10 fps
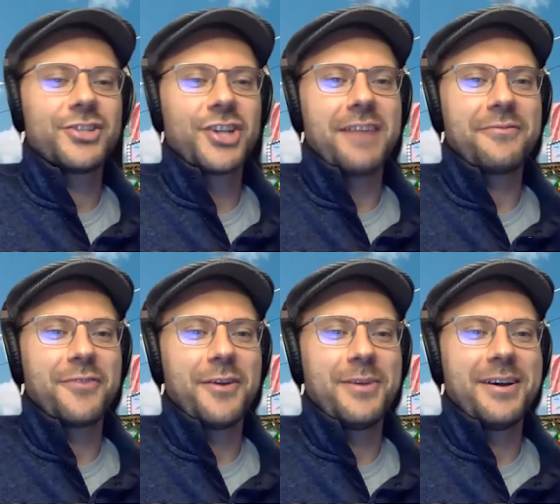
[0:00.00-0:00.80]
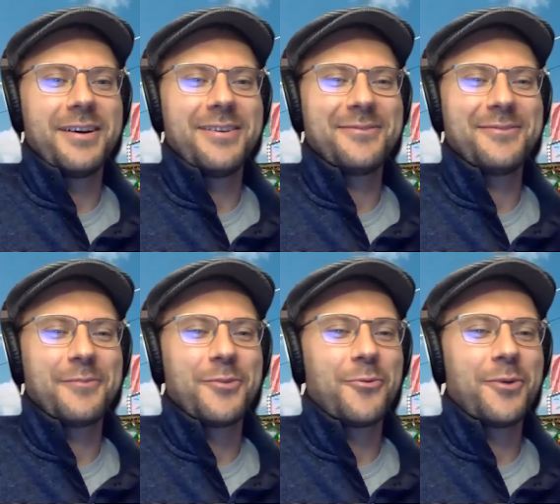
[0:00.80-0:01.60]
shot from uh,
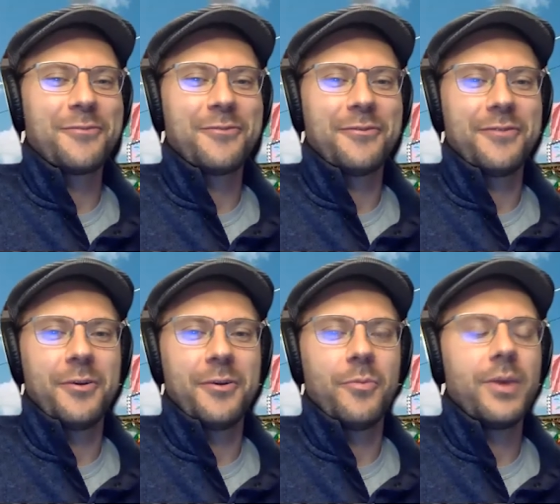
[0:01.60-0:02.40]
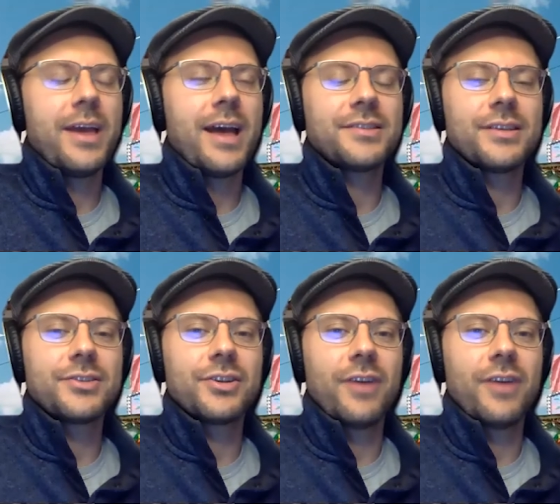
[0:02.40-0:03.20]
from your wonderful film. We had
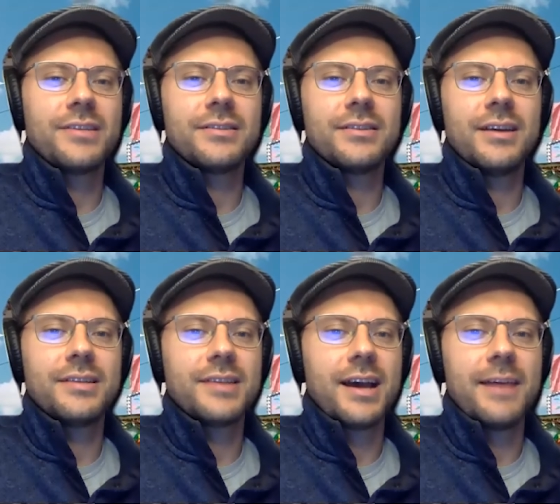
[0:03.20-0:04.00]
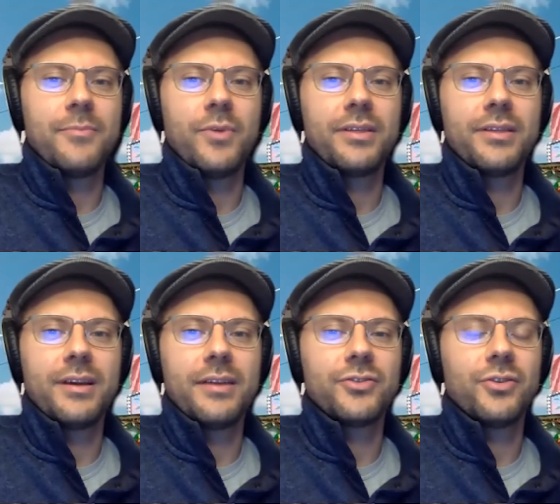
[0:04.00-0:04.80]
such a great uh, time with
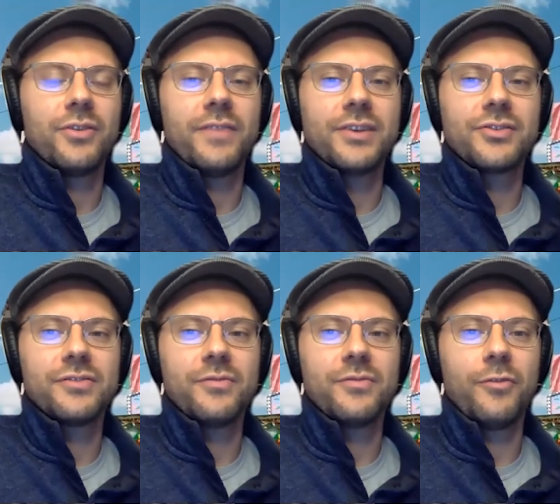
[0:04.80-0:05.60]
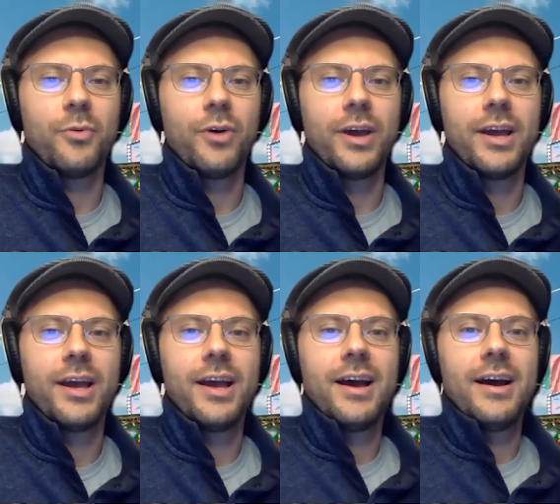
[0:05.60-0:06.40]
uh, the True Adventures of Wolf Boy.
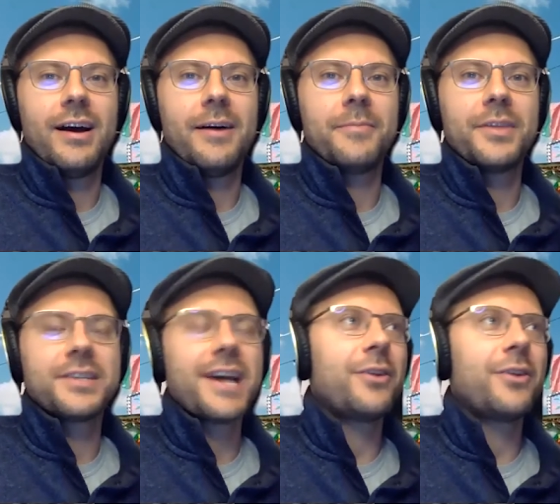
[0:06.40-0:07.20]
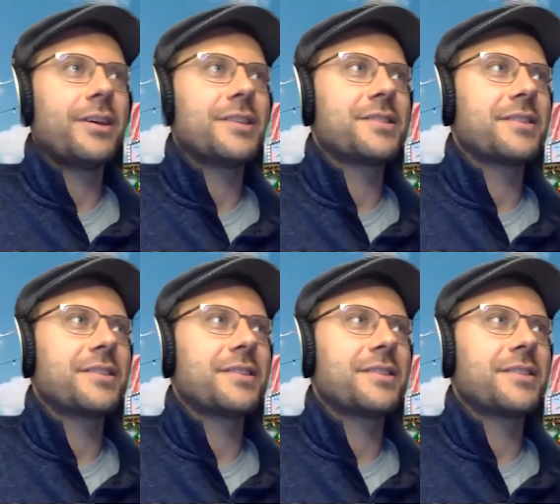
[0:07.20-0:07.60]
Um, the title is